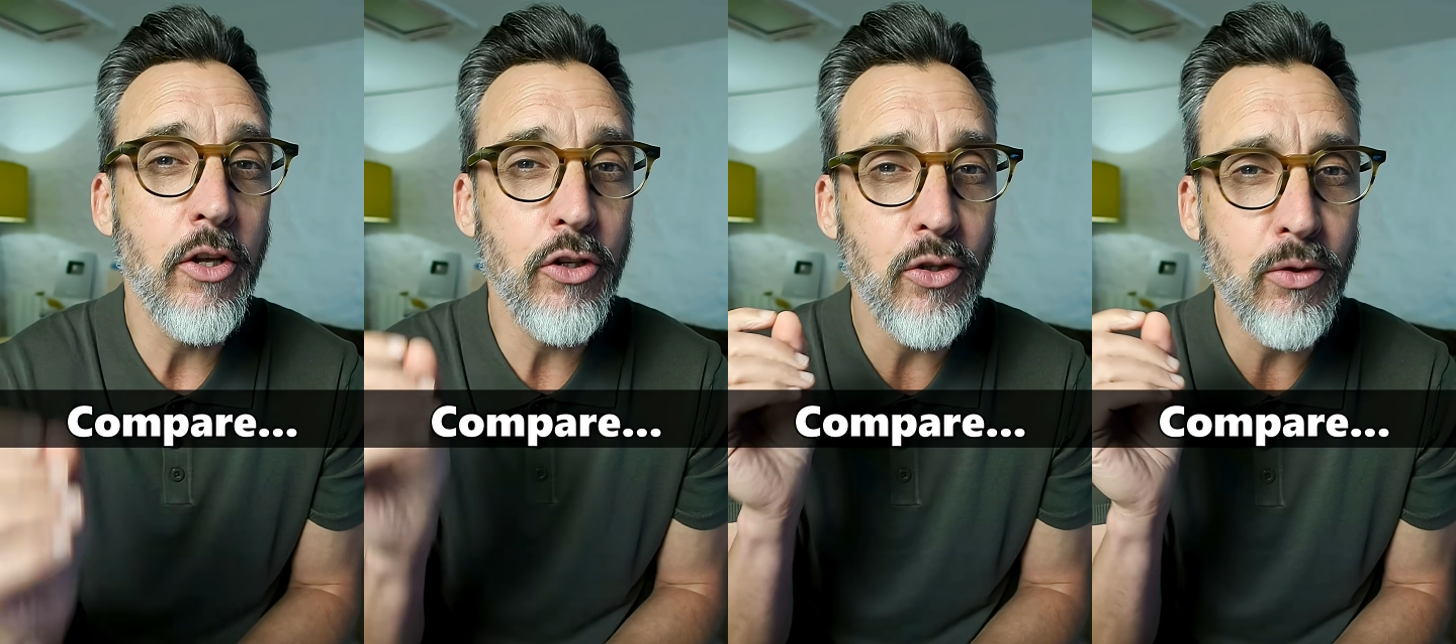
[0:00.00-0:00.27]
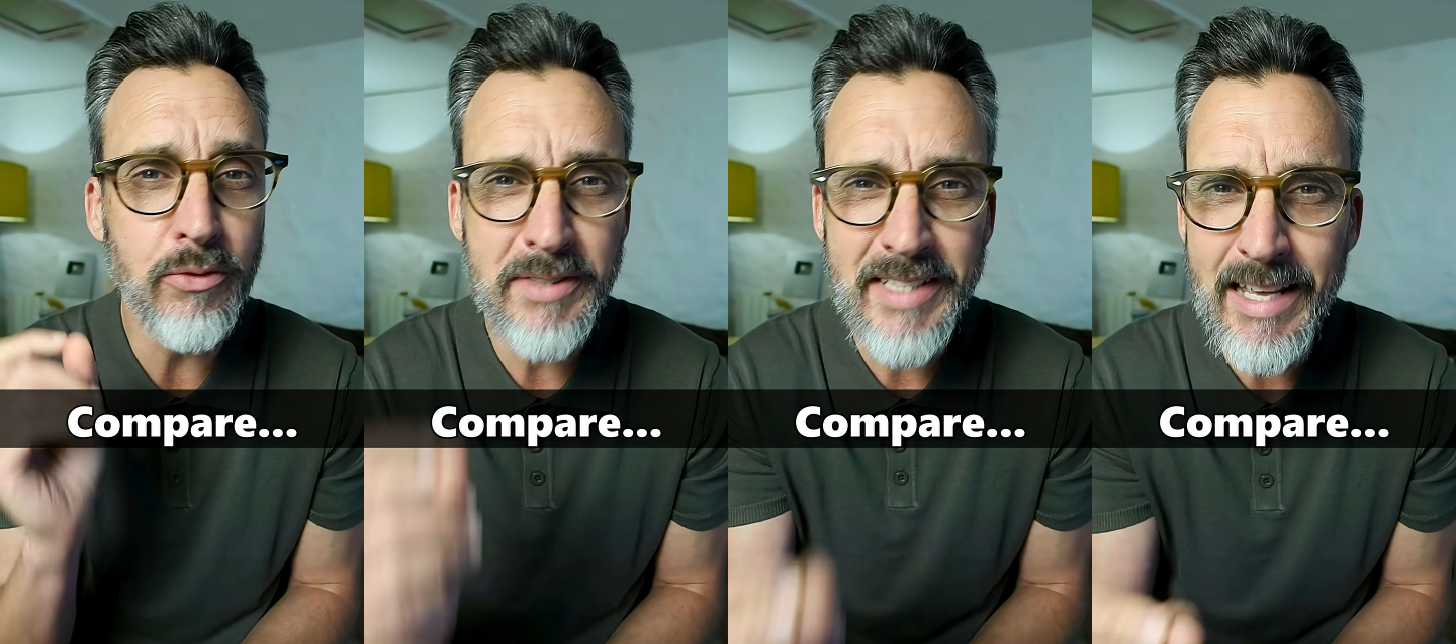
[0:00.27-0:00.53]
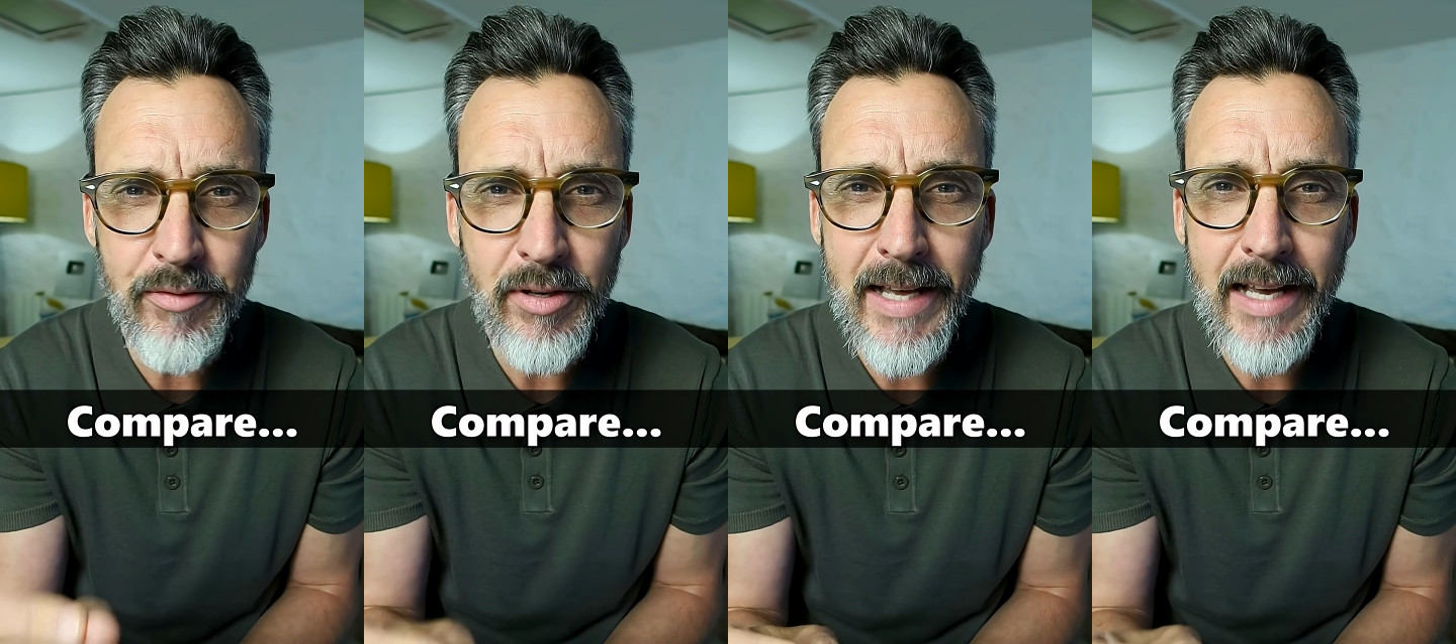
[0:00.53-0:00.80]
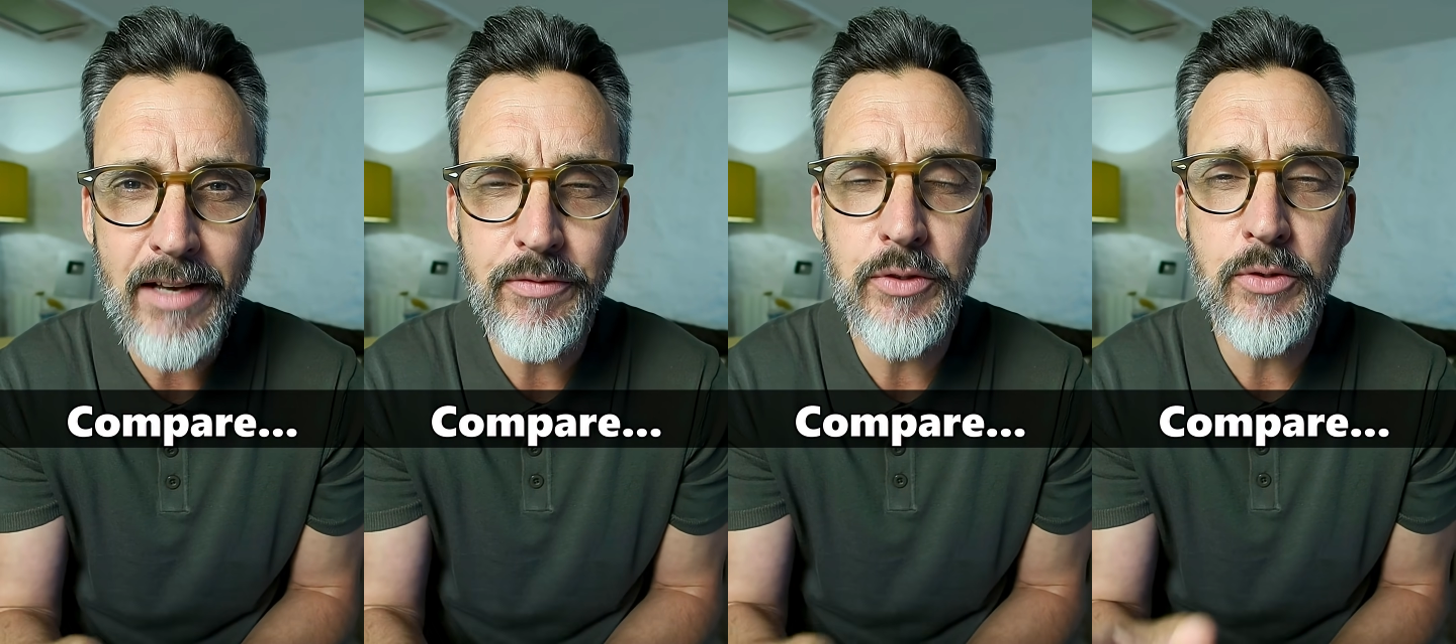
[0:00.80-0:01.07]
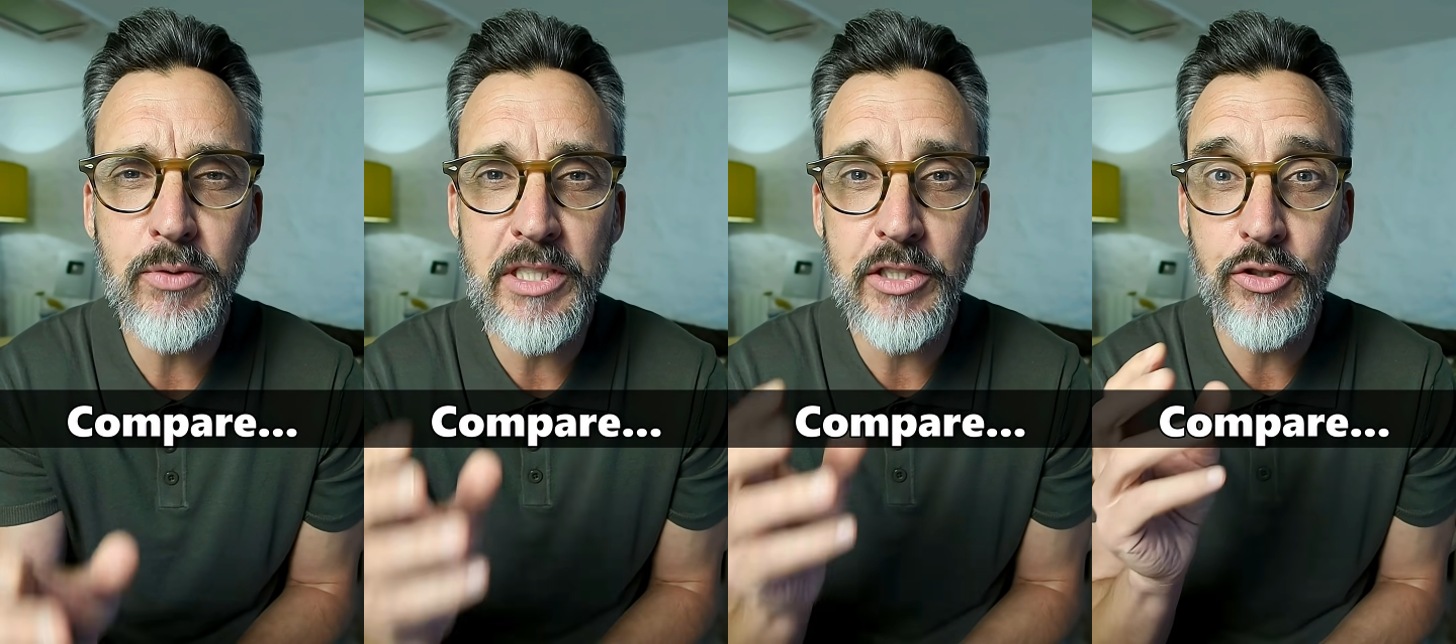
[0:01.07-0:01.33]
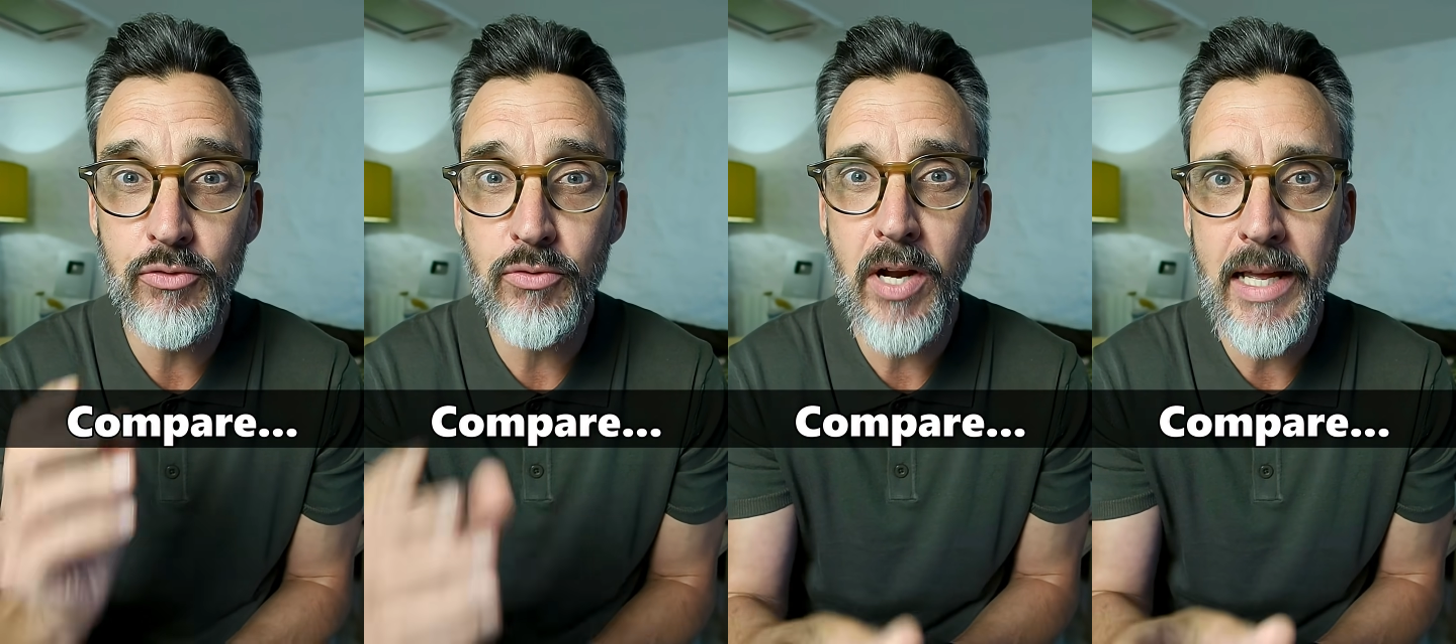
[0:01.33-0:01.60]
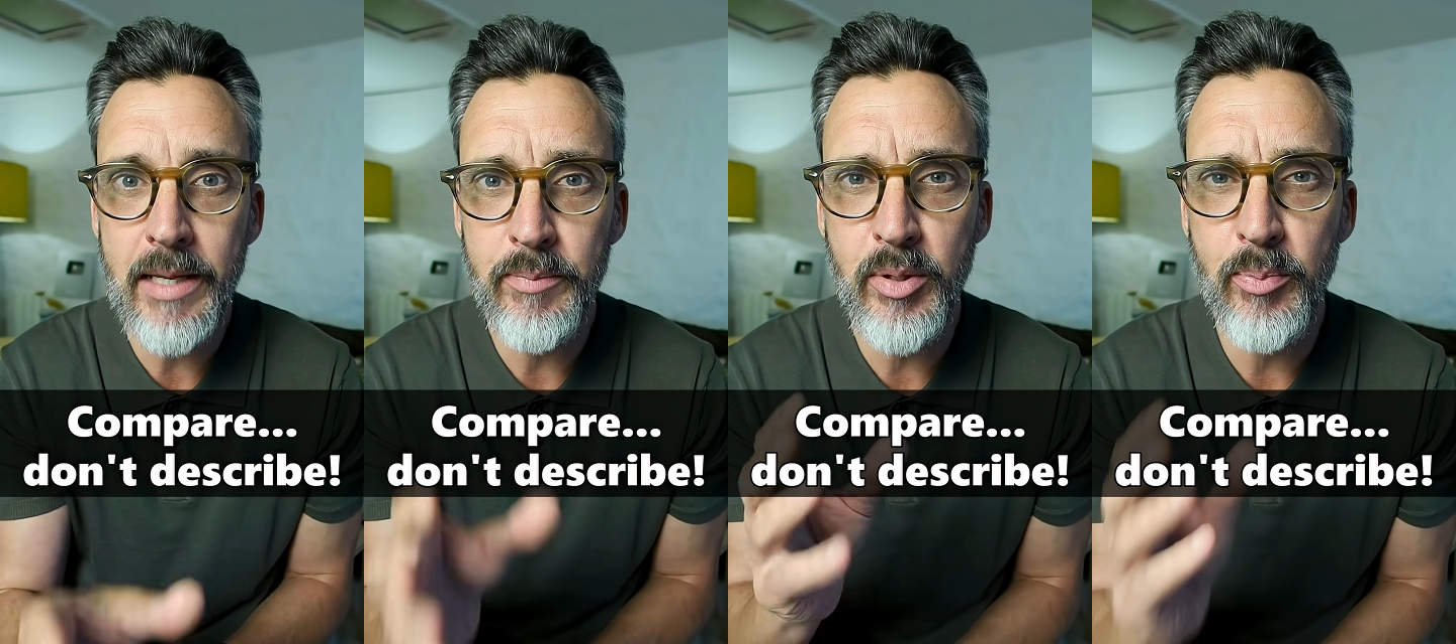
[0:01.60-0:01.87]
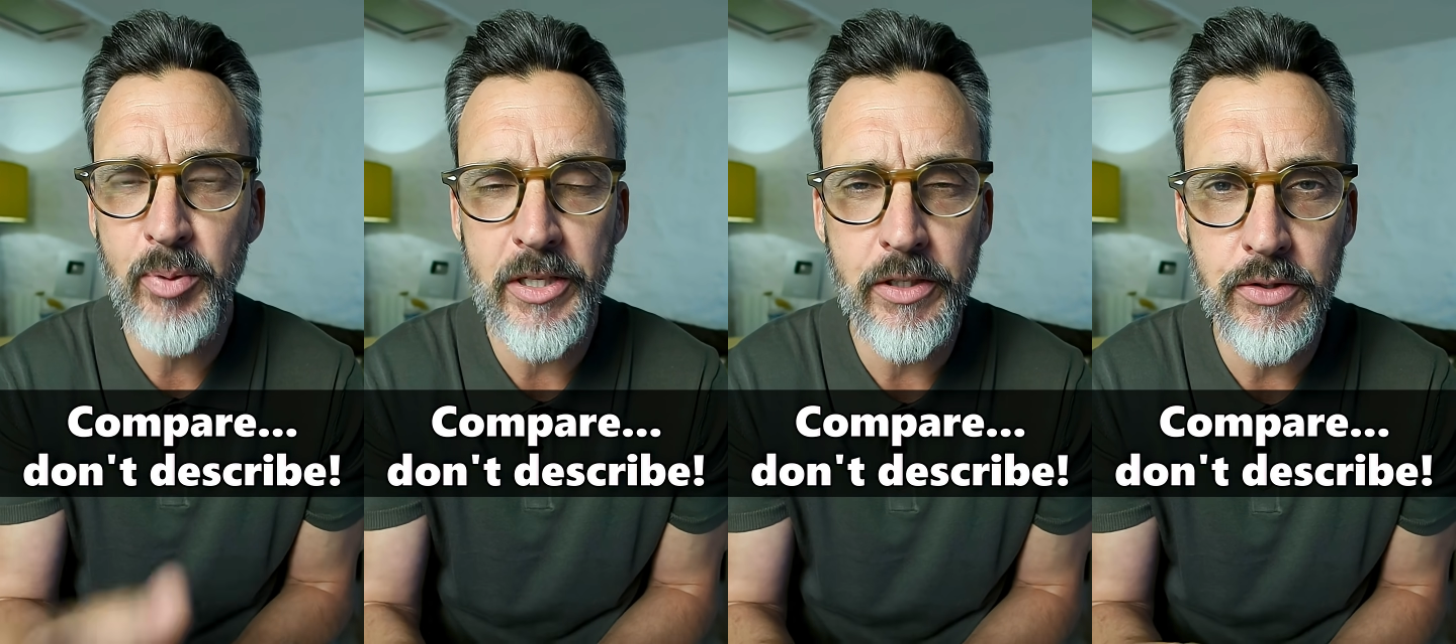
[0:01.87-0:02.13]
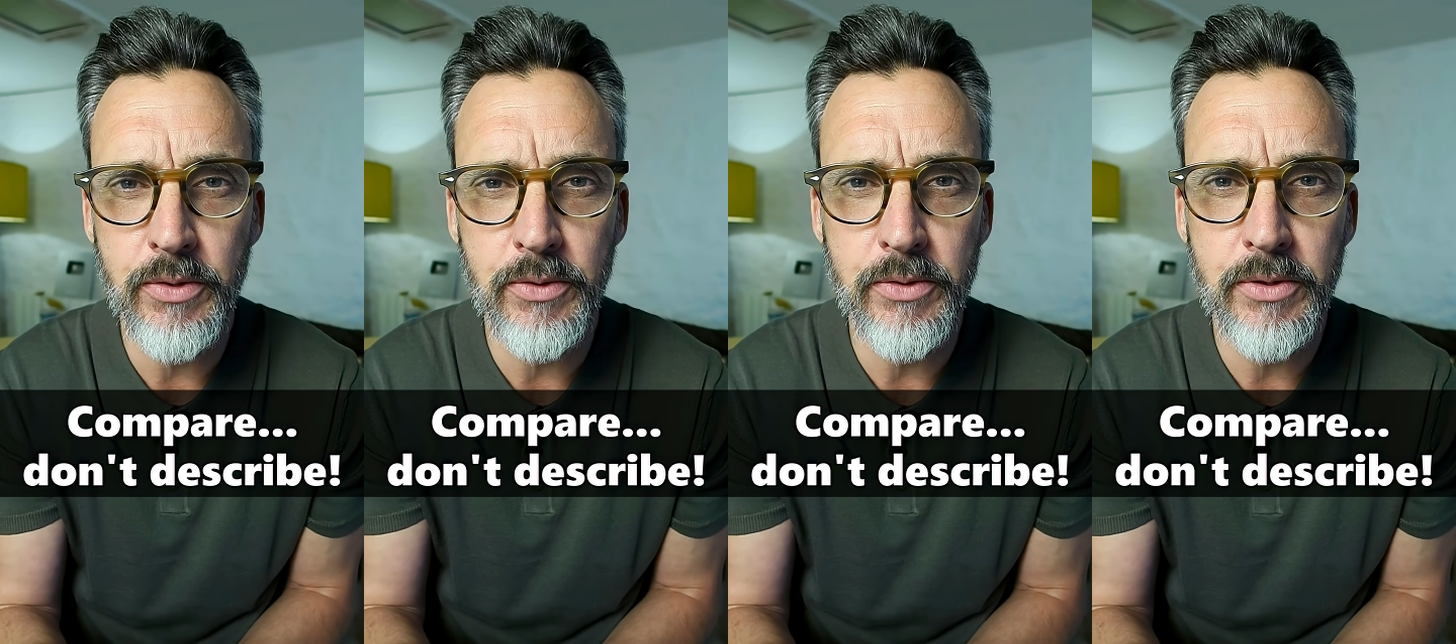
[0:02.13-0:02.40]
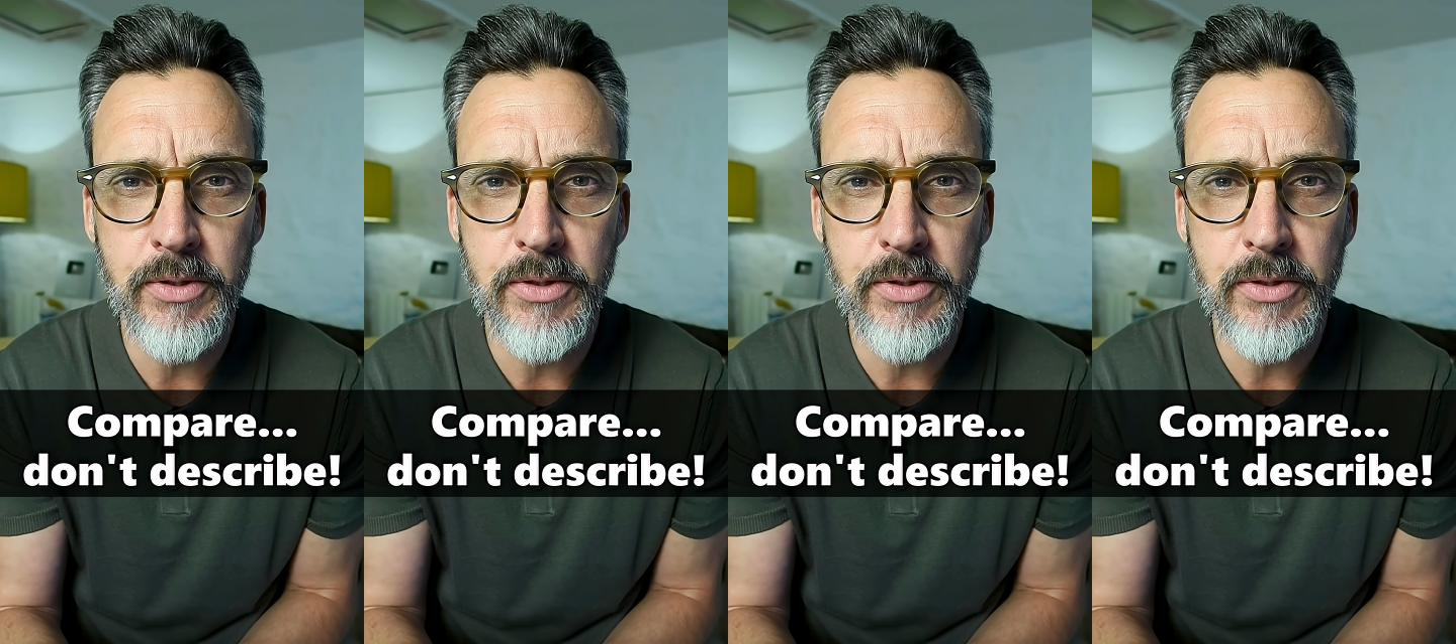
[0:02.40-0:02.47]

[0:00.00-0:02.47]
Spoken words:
you'll never have to describe the pictures.